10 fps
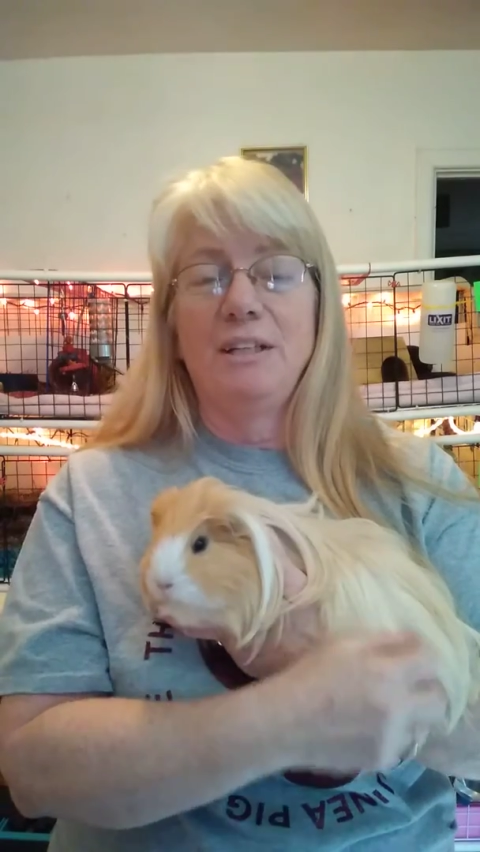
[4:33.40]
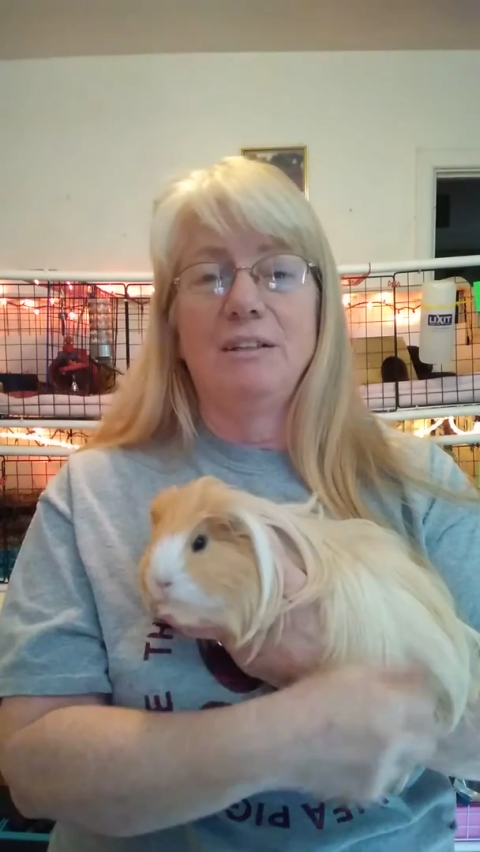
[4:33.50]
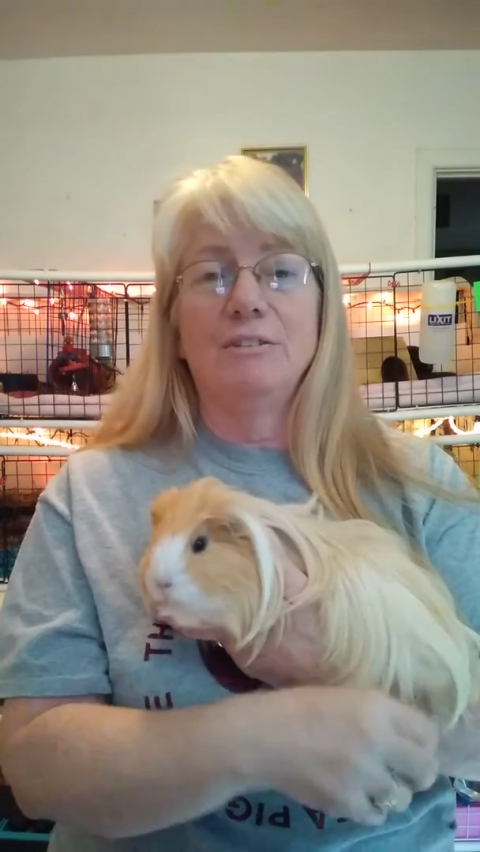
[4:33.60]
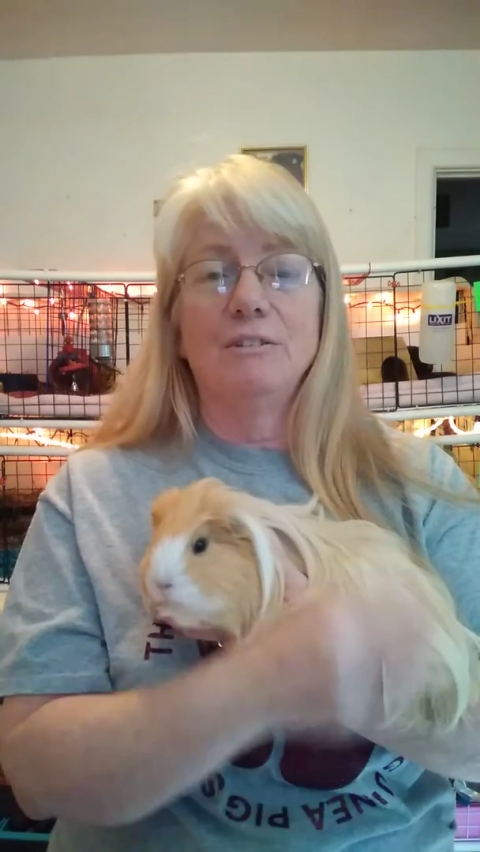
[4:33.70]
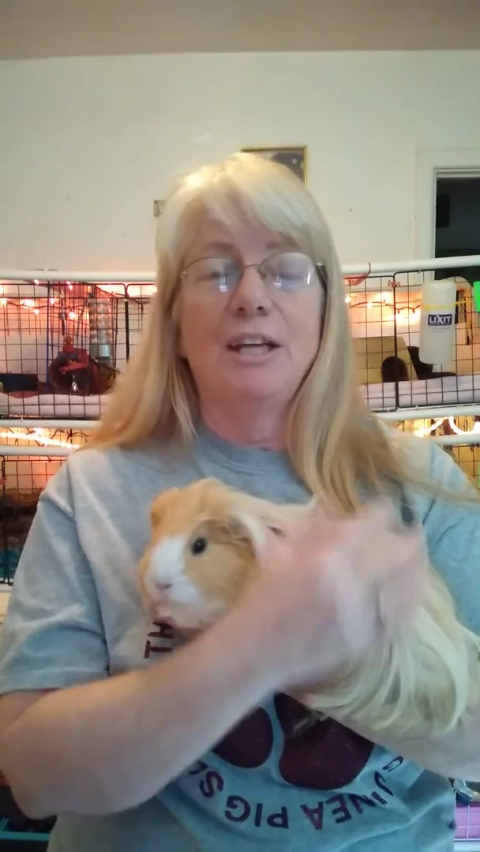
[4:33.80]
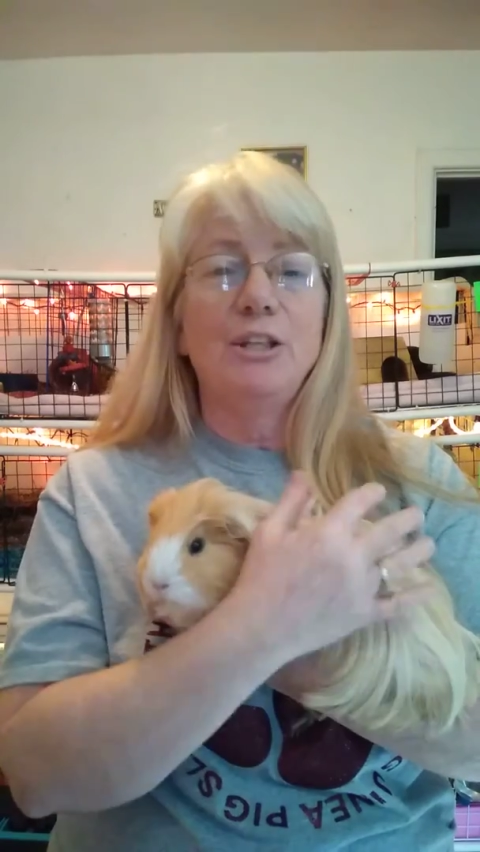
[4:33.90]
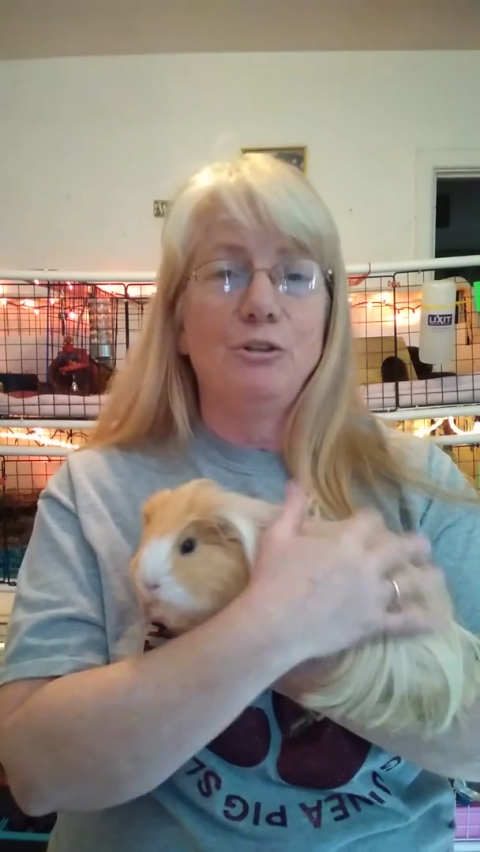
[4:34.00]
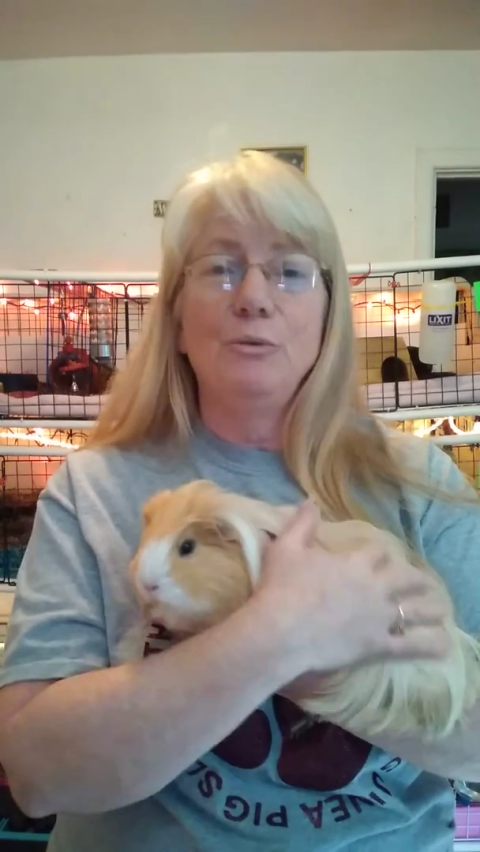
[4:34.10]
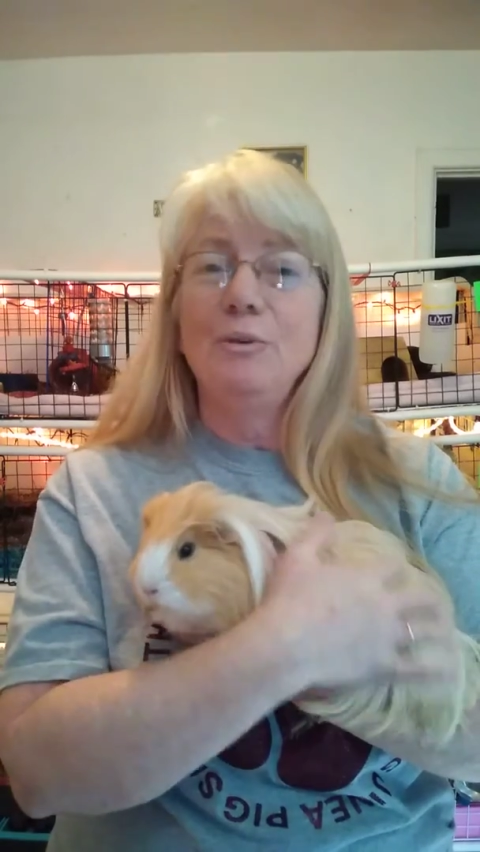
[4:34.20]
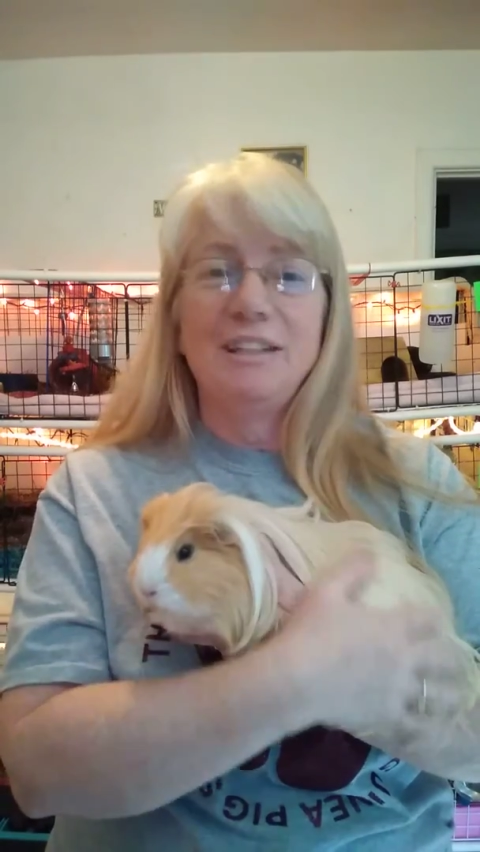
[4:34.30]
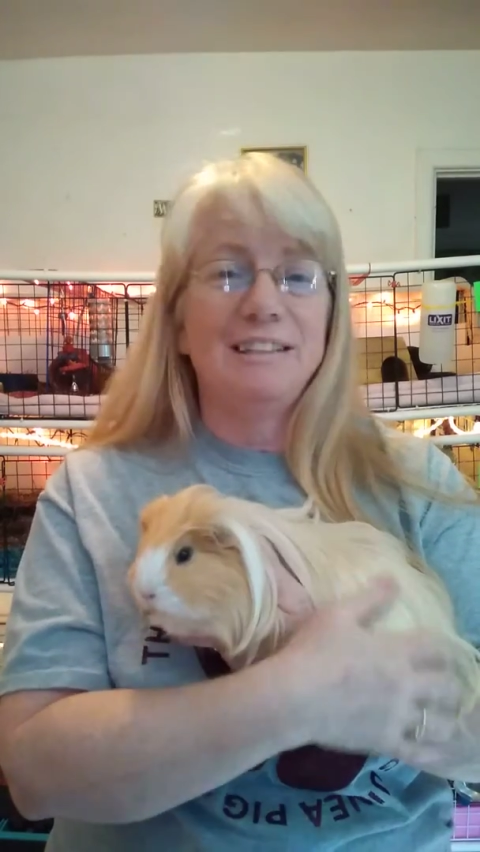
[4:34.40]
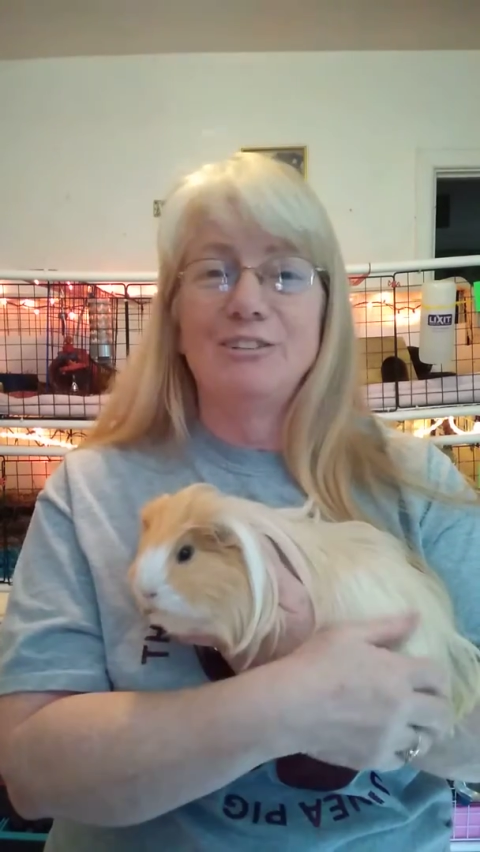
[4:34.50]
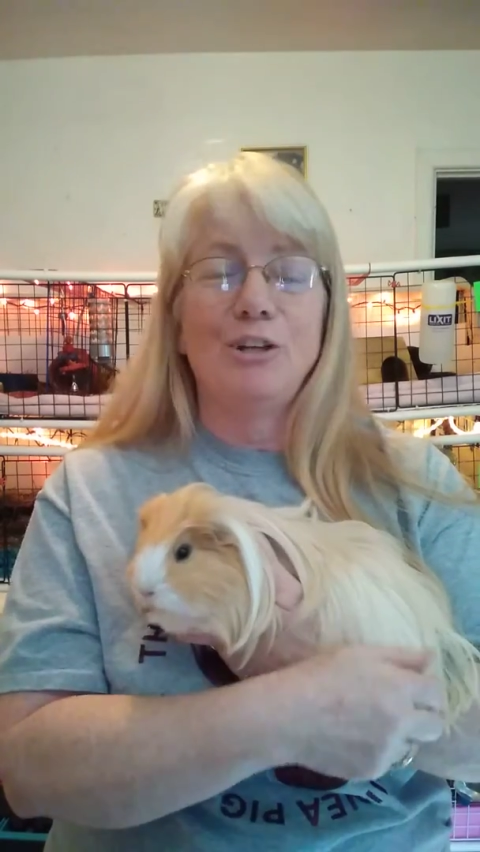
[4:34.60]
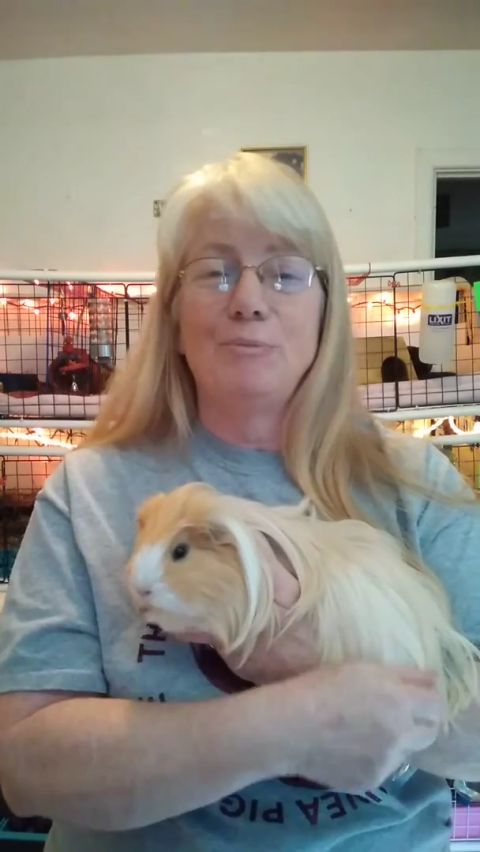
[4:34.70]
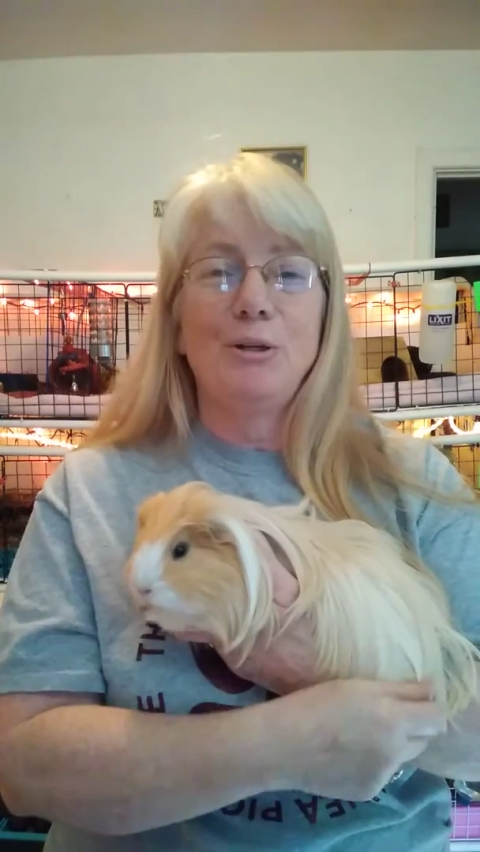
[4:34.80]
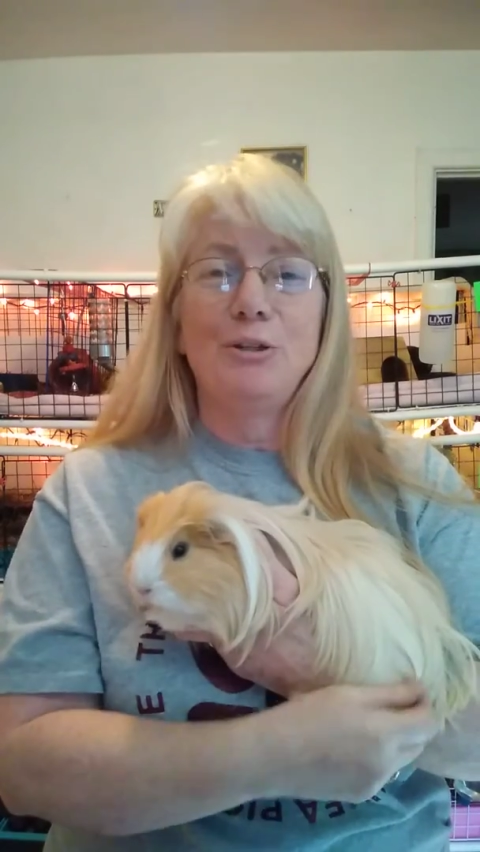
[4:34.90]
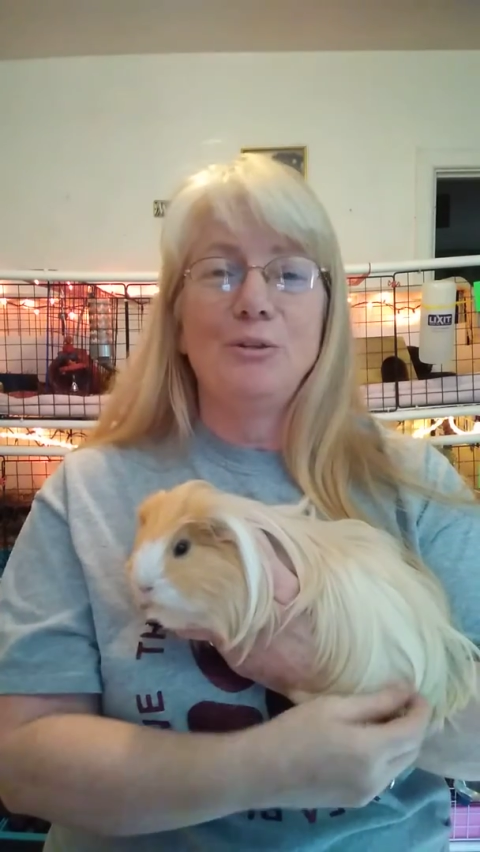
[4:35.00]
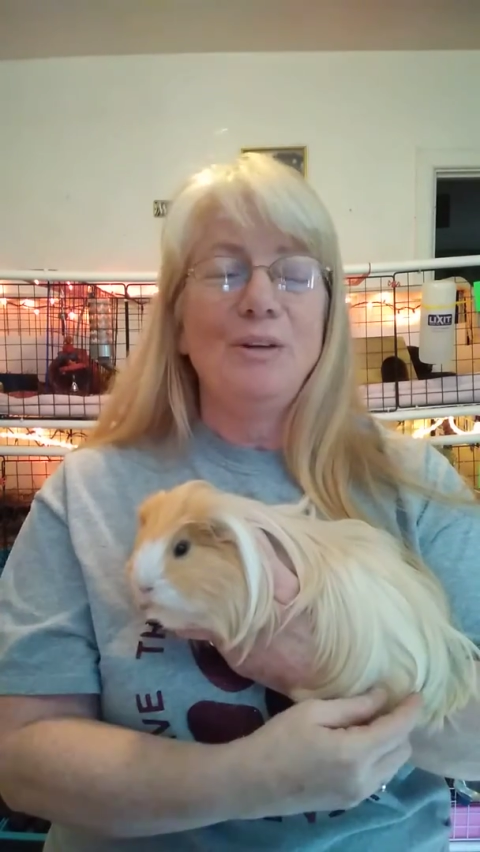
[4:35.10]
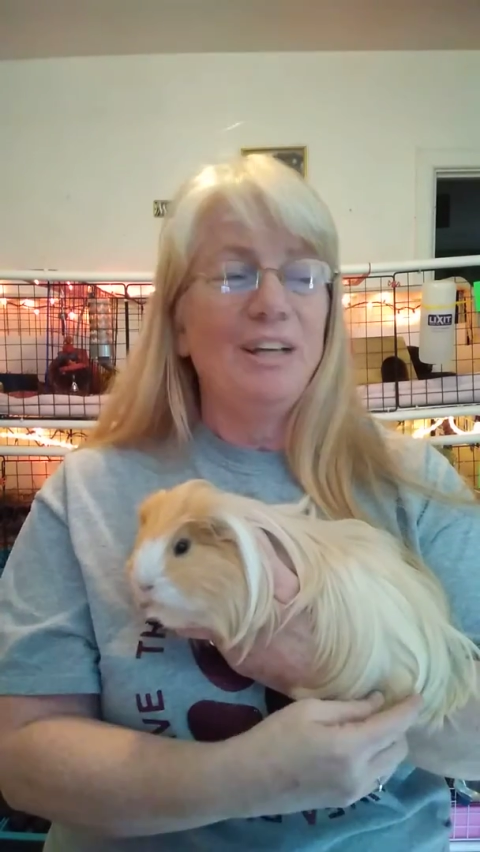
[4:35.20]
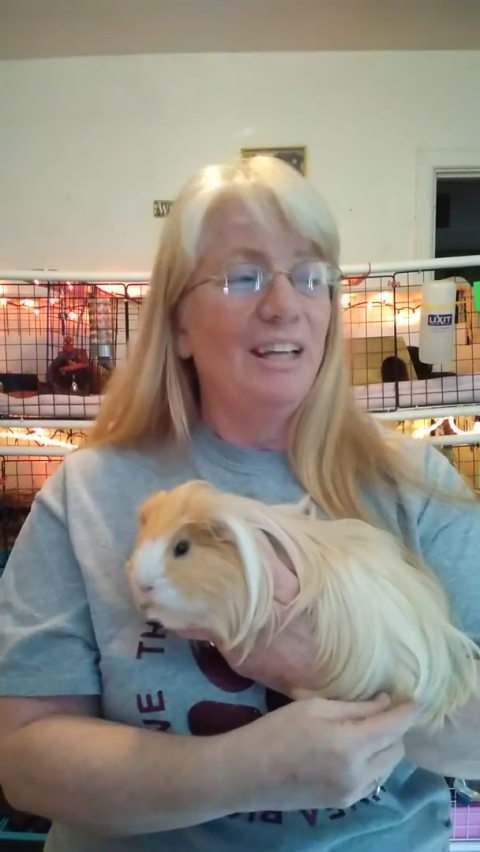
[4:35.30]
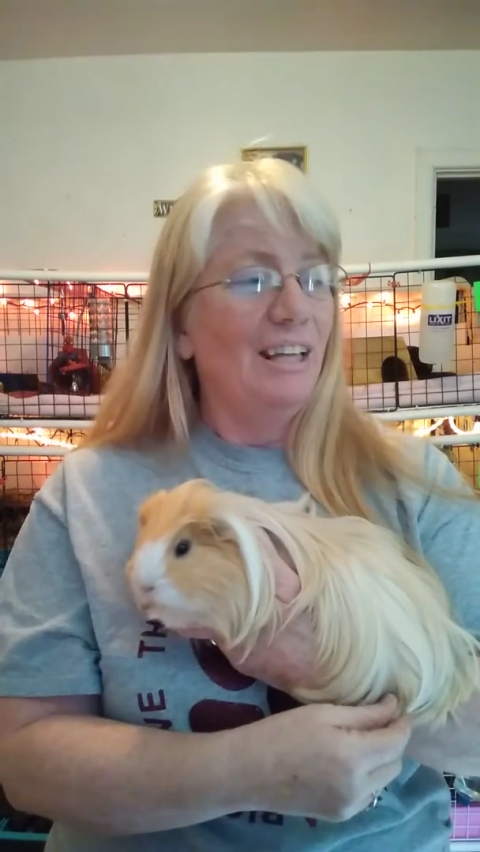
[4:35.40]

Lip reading: doesn't like you, and it's not about you.